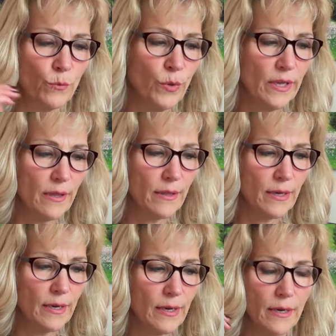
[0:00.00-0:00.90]
with,
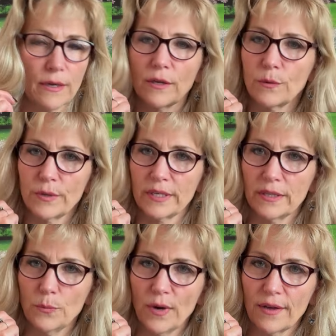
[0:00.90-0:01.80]
uh, you know, we did
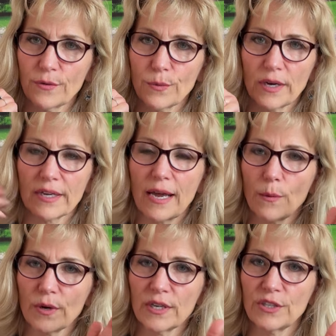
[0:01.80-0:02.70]
the breath work. Now
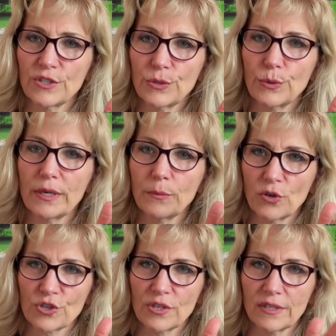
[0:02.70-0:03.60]
we're going to do
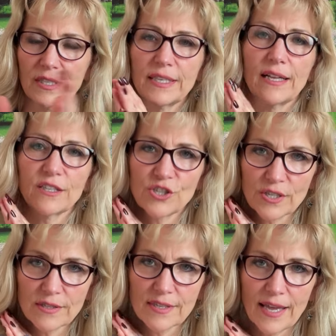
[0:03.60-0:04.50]
emotional
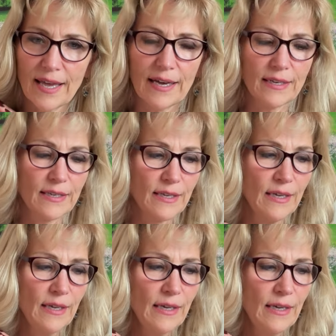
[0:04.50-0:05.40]
intelligence. And
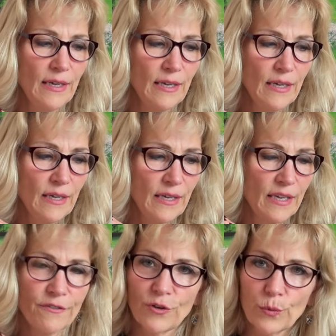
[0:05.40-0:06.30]

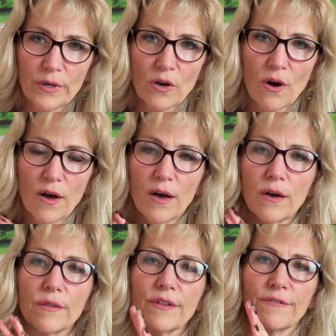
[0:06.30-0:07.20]
if you
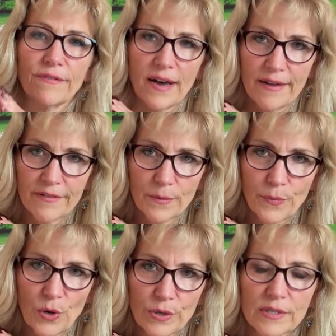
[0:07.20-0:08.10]
recall, the five
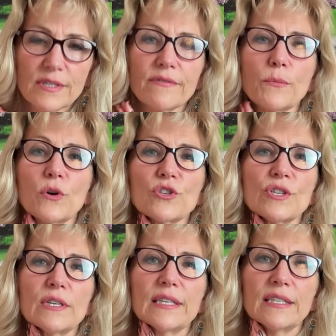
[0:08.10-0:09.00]
components of
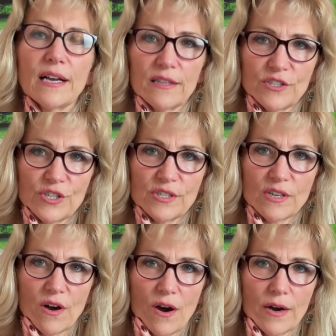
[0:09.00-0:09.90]
emotional intelligence
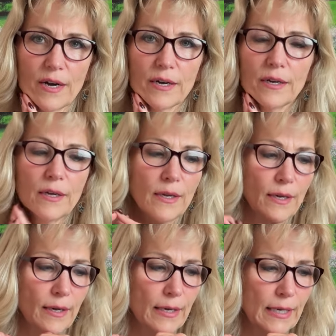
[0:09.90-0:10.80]
are
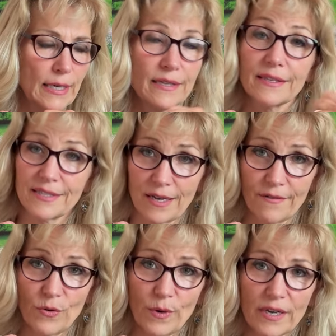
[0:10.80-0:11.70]
Uh, the
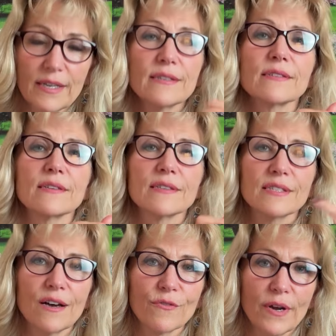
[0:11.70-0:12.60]
self-awareness,
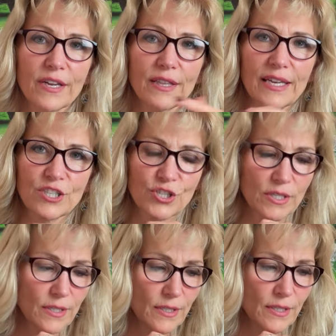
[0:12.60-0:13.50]

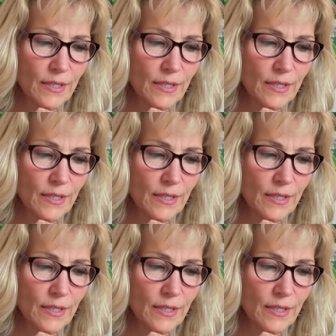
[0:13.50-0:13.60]
self-regulation,